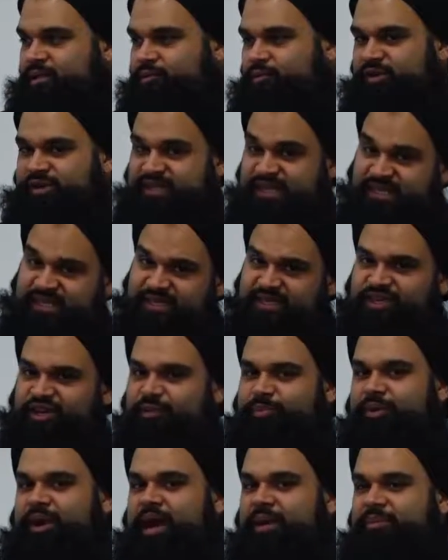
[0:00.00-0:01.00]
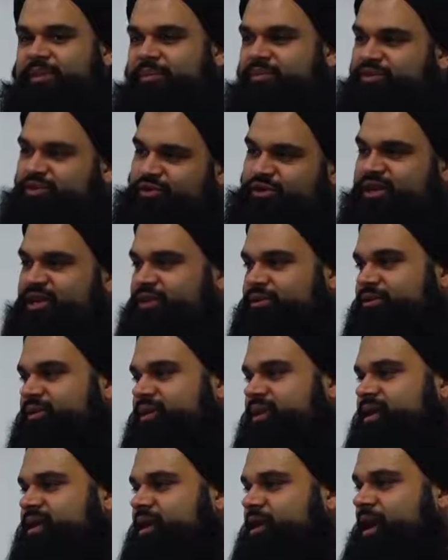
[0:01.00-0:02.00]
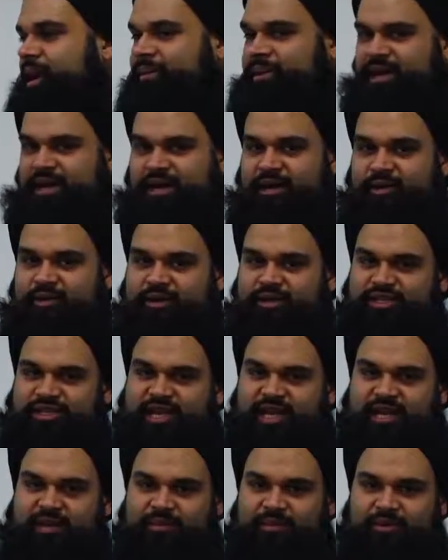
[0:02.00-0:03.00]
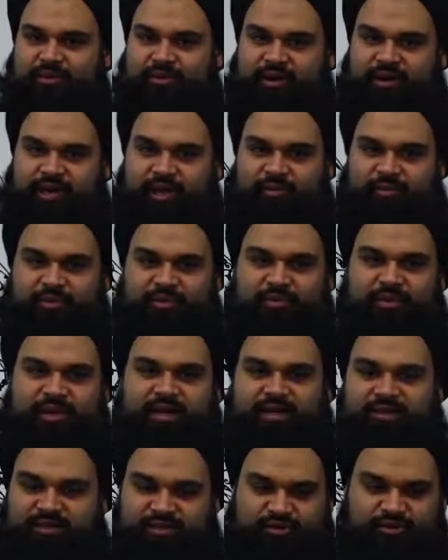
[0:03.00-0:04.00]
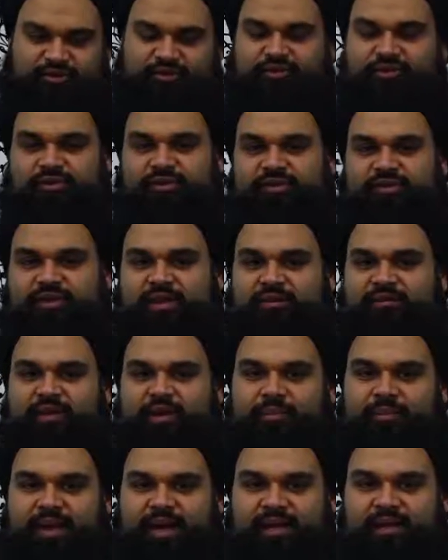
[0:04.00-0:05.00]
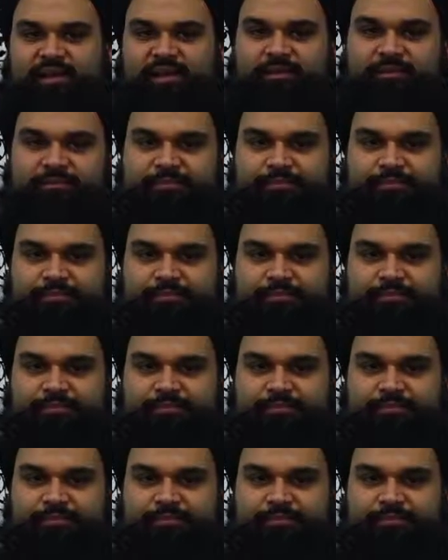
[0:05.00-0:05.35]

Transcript: This is your problem, you deal with it now. I'm not going to go to Jahannam in order to help you because you screwed yourself up badly.